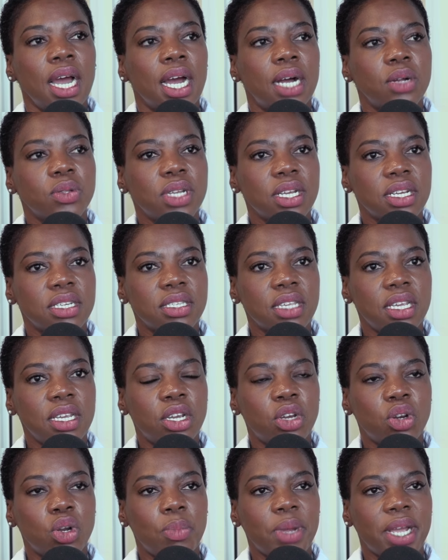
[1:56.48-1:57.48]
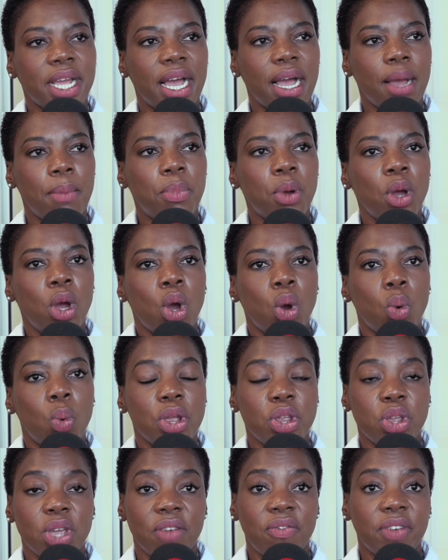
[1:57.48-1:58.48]
Gauteng is the economic hub
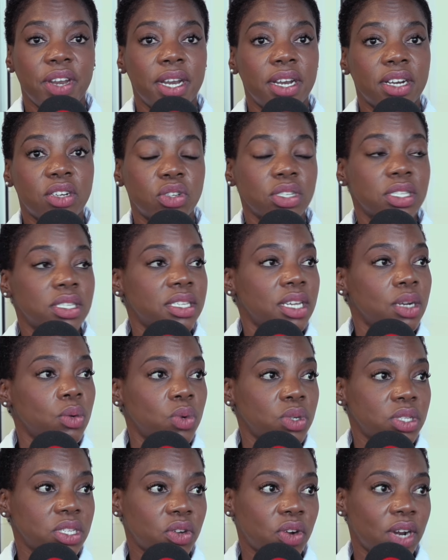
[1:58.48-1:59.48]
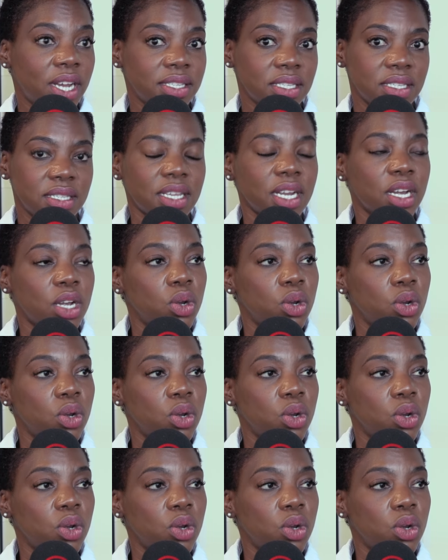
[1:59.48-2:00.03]
when you have an electricity and water crisis that